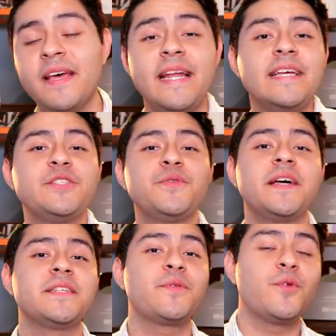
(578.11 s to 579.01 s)
Then in
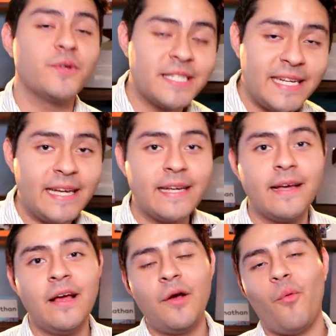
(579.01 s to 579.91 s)

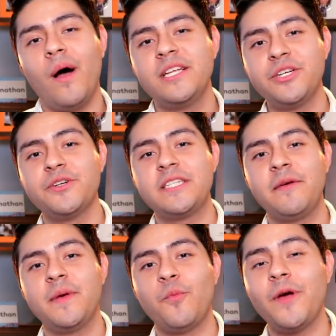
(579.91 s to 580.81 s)
2013, YG
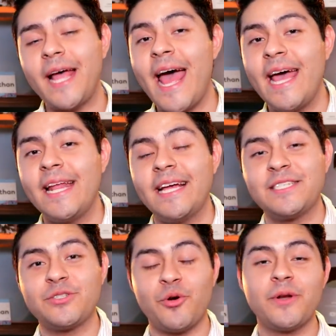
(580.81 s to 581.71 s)
Entertainment went ahead and
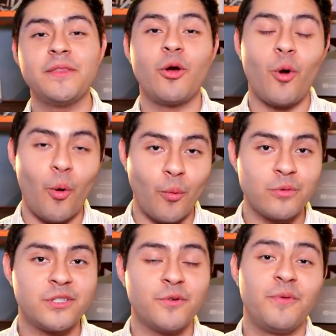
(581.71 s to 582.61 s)
started their
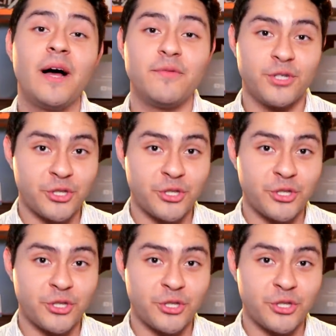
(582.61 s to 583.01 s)
own survival